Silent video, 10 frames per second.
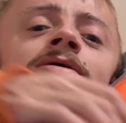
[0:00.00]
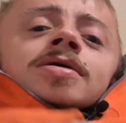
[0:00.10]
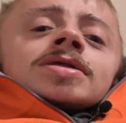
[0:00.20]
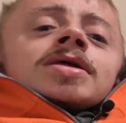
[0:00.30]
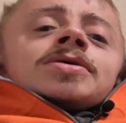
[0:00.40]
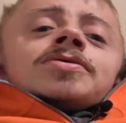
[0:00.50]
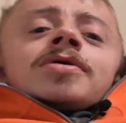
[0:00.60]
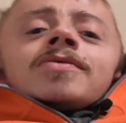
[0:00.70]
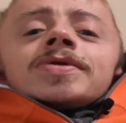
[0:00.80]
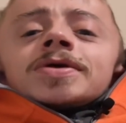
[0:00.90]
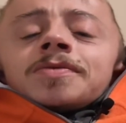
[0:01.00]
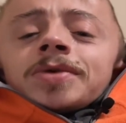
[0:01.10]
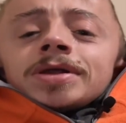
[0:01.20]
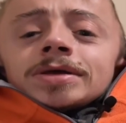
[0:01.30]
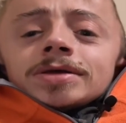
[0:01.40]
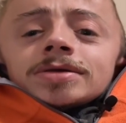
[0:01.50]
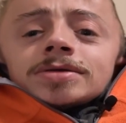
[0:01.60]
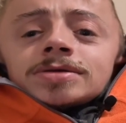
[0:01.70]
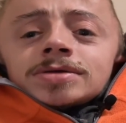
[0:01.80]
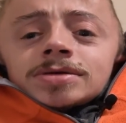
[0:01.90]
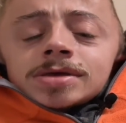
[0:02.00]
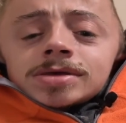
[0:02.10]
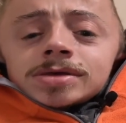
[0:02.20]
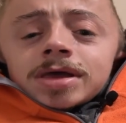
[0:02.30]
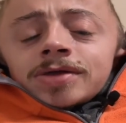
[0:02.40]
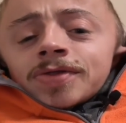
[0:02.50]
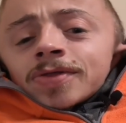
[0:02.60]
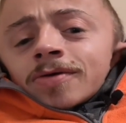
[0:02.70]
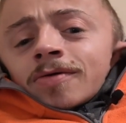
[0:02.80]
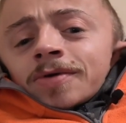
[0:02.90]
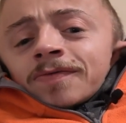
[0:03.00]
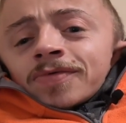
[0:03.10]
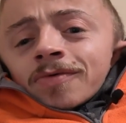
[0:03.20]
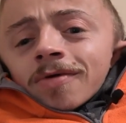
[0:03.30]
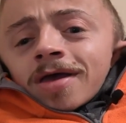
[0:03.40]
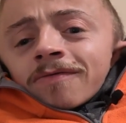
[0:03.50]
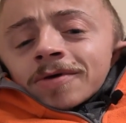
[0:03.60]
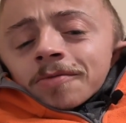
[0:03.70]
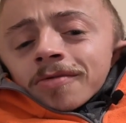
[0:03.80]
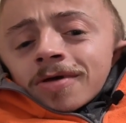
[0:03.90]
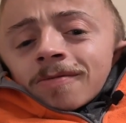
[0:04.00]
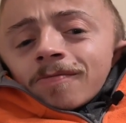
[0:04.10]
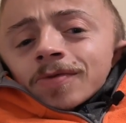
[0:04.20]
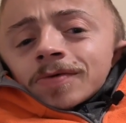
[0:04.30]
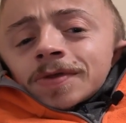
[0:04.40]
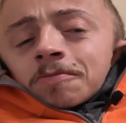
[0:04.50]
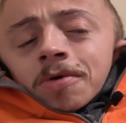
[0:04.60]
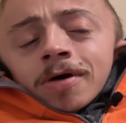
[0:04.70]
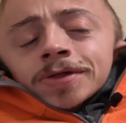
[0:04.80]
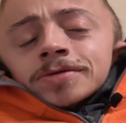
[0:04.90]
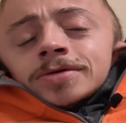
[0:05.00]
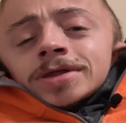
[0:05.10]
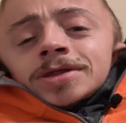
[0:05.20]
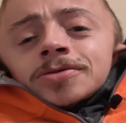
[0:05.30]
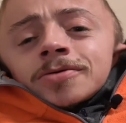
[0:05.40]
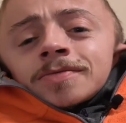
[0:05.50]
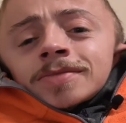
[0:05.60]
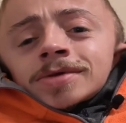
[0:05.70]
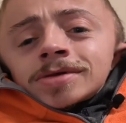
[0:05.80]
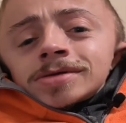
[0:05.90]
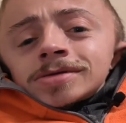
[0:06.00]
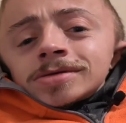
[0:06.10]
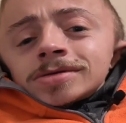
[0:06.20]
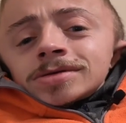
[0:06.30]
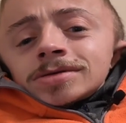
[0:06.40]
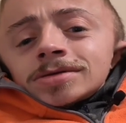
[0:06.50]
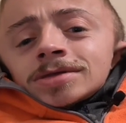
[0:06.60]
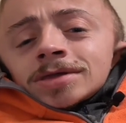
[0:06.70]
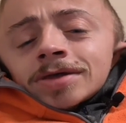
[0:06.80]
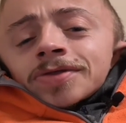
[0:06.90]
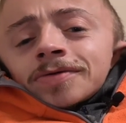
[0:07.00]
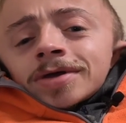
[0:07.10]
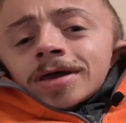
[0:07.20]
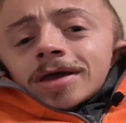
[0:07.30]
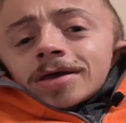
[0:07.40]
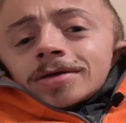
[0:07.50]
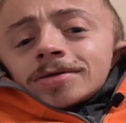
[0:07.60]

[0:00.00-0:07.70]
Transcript: because I knew I was committed. And so if you're having problems with imposter syndrome, that's okay.